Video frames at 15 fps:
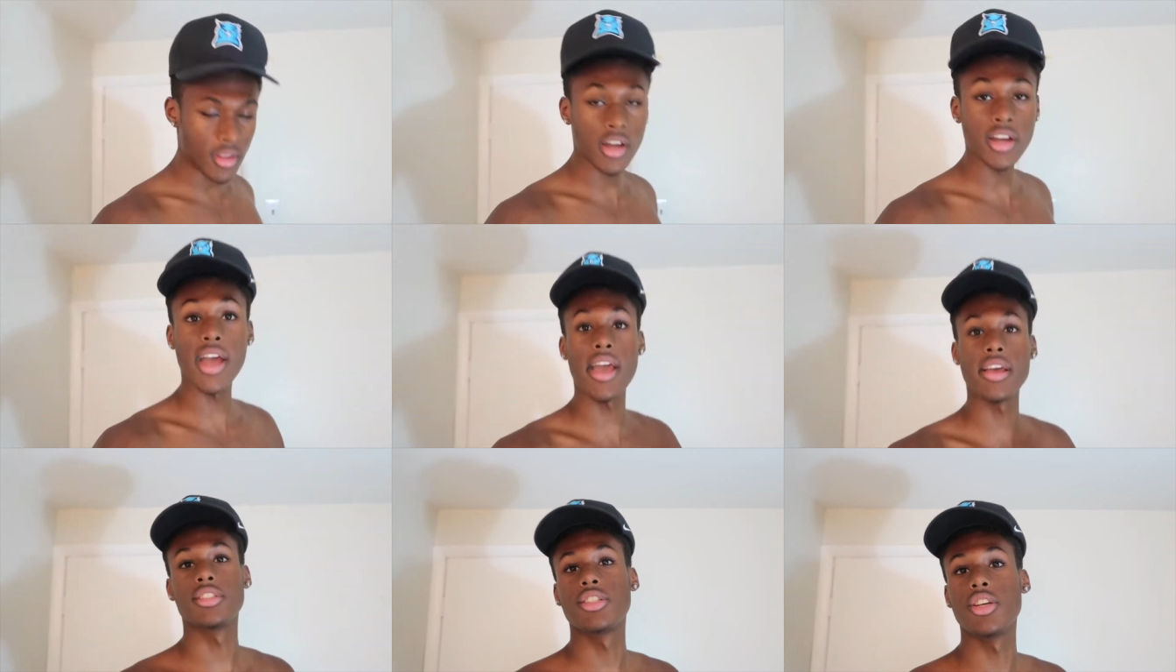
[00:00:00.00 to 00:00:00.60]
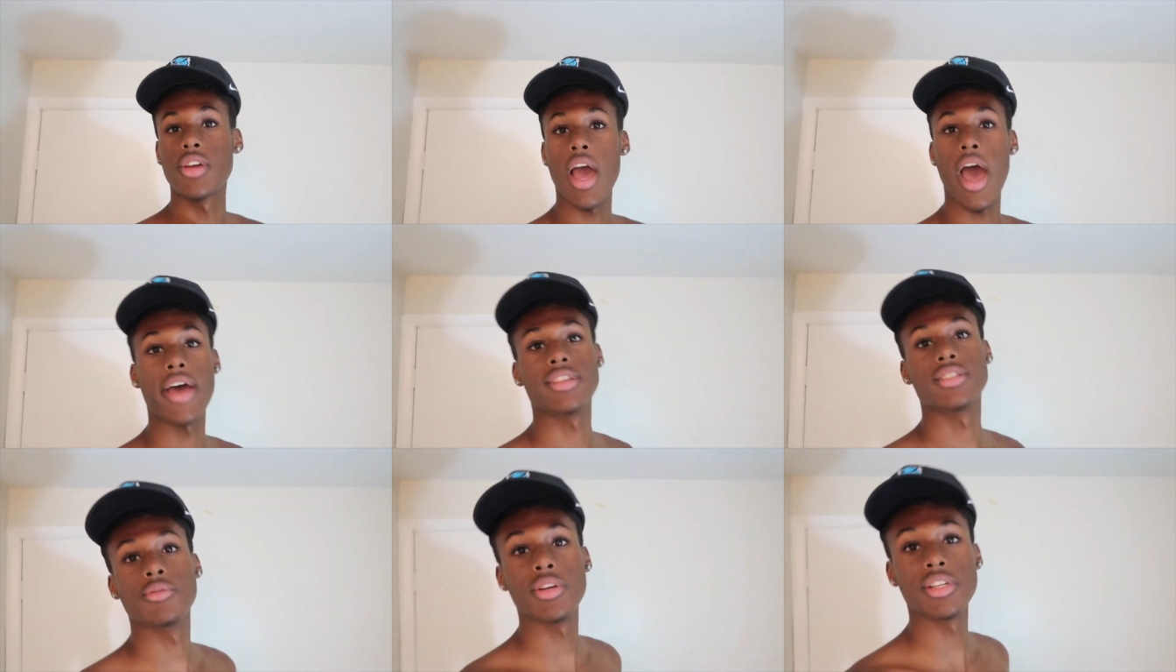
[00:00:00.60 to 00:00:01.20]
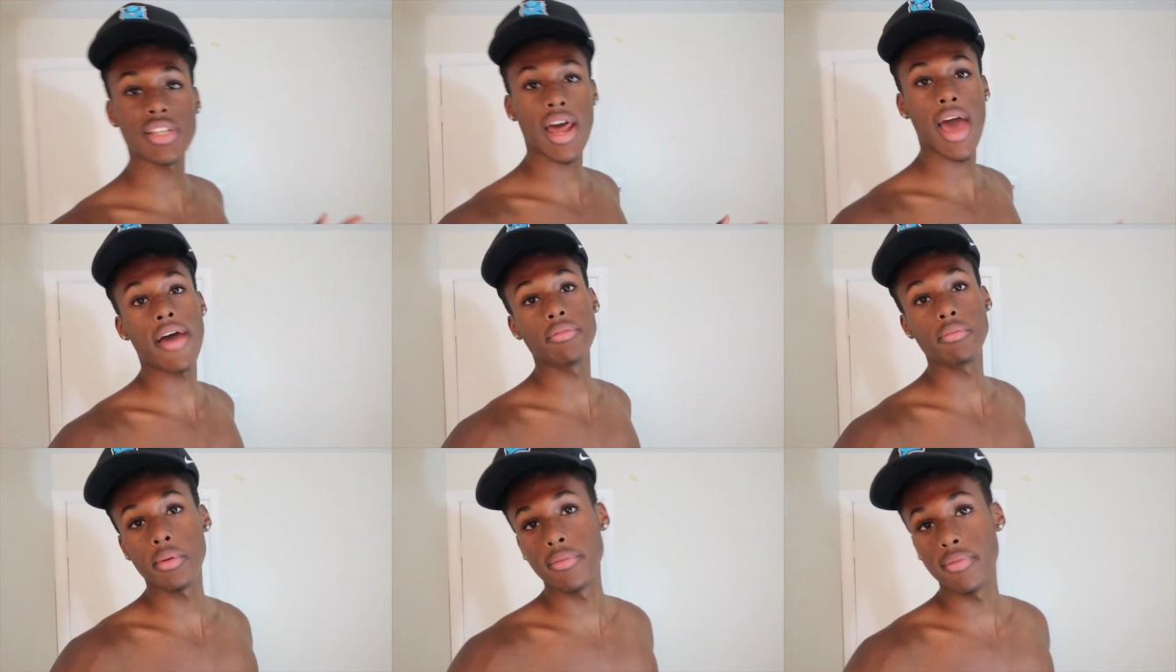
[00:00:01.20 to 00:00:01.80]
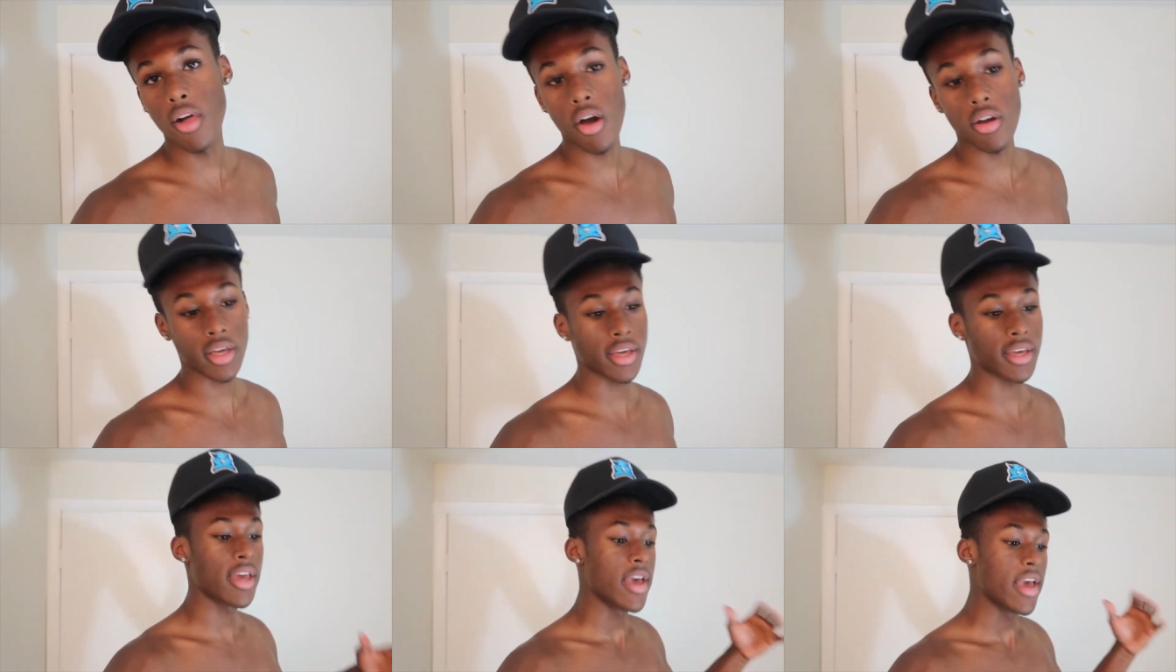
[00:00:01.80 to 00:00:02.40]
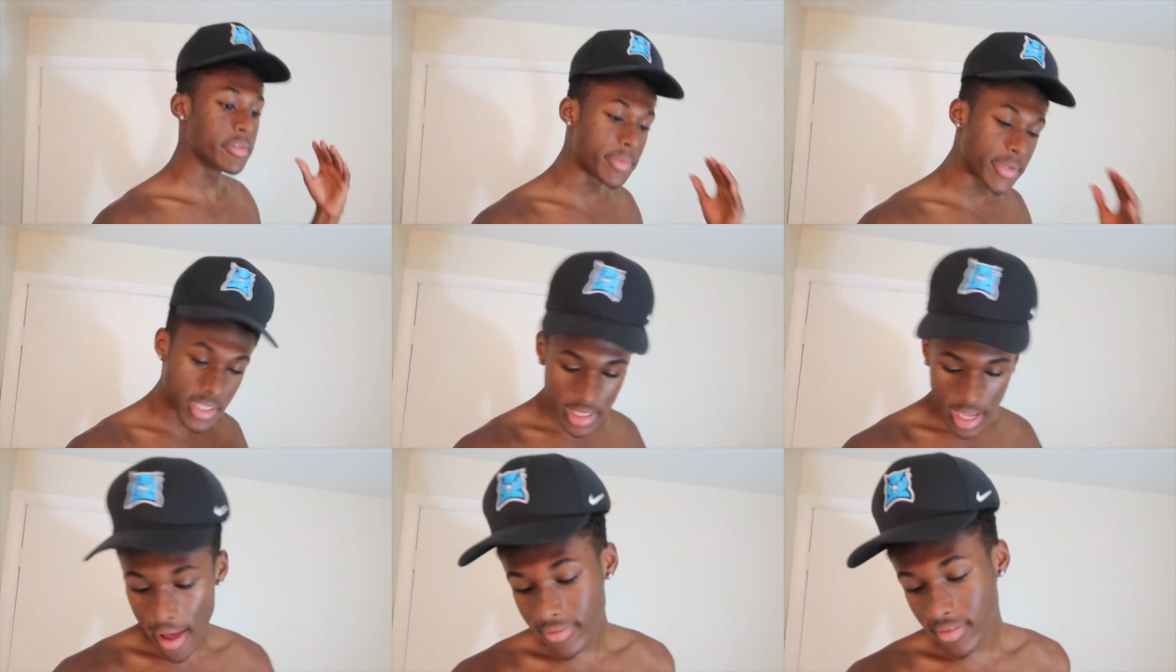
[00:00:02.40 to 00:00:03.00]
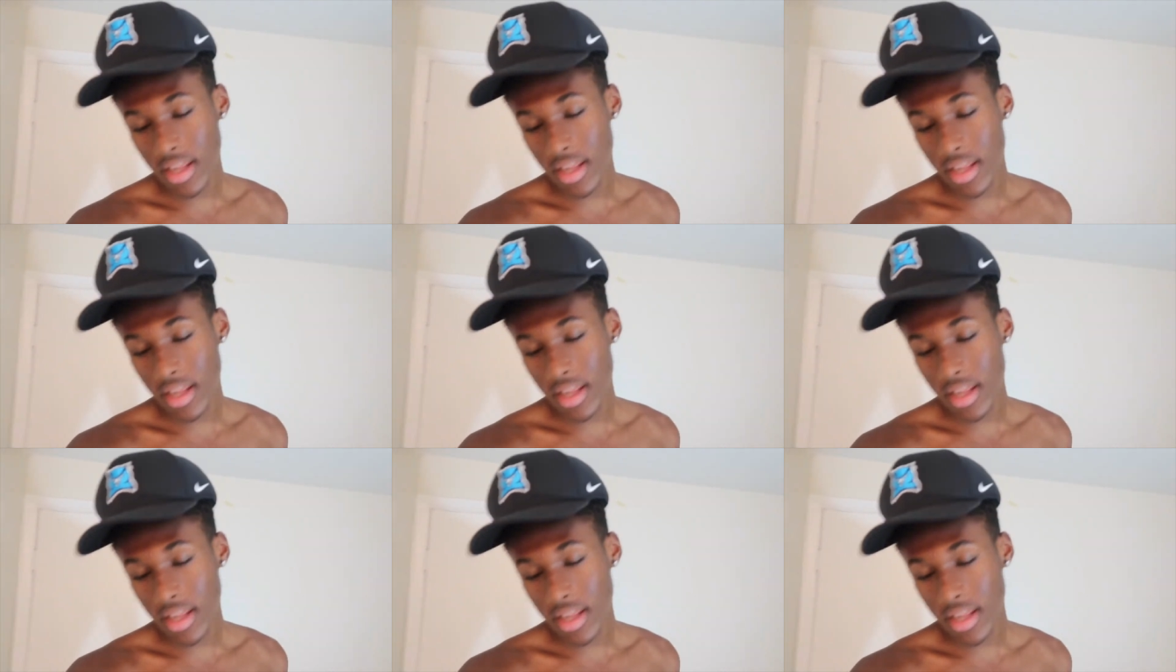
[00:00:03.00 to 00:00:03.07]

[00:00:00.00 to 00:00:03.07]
Okay, so guys, the reason I haven't been vlogging is because I have a